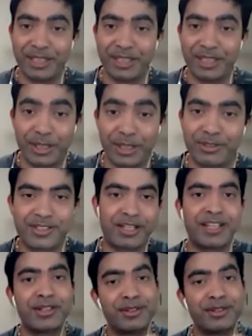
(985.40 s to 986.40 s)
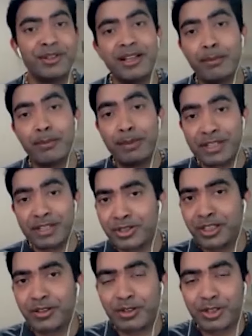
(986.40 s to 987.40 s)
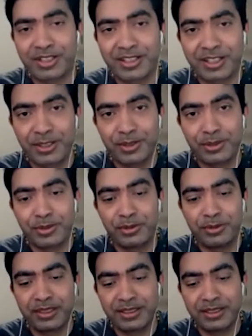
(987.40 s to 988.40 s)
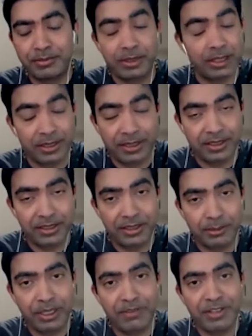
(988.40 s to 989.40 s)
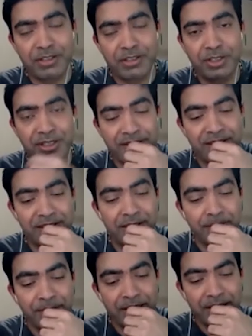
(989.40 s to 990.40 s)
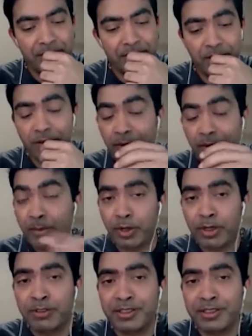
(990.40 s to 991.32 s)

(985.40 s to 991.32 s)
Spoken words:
give the messages. So thank you. Based on the question that you, the previous question, sir, but I mean,